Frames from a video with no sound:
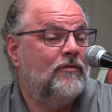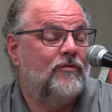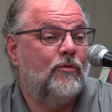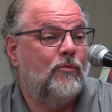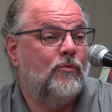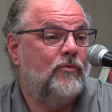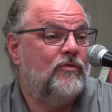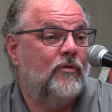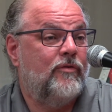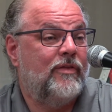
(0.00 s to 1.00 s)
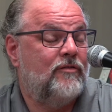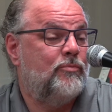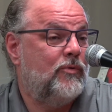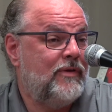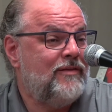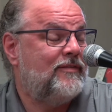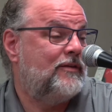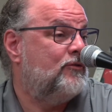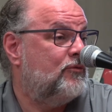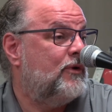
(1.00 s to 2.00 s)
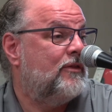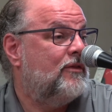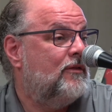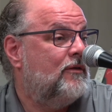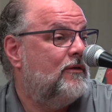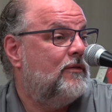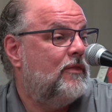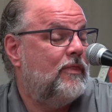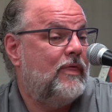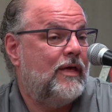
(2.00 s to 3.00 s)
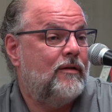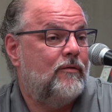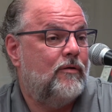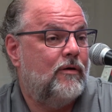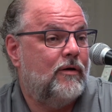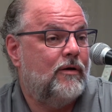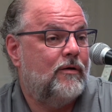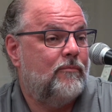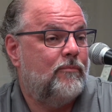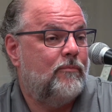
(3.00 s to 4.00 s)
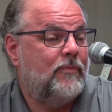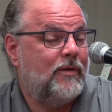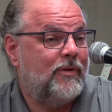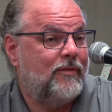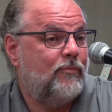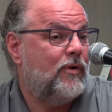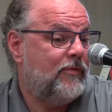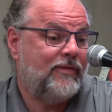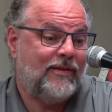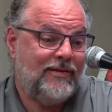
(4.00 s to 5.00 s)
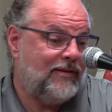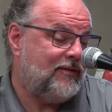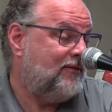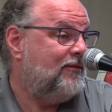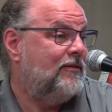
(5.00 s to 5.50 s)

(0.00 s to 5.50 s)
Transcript: So things police deals with that that they didn't.